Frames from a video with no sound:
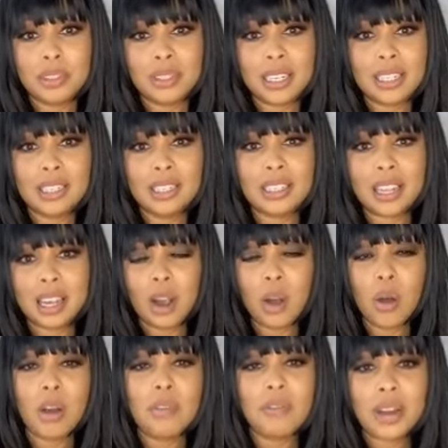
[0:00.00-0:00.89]
They're just like,
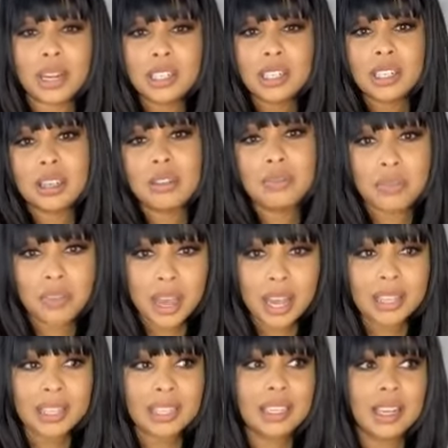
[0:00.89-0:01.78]
oh, if I just
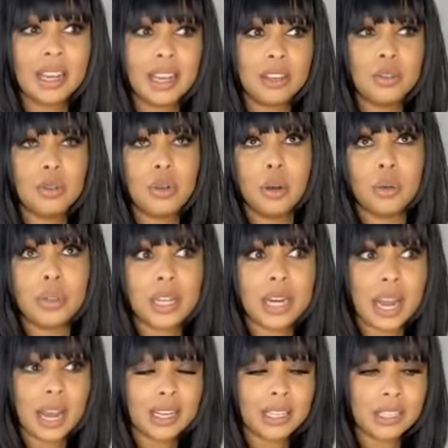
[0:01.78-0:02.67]
invest,
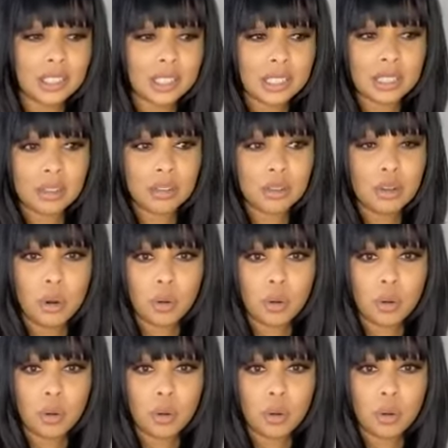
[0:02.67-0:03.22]
then I could just,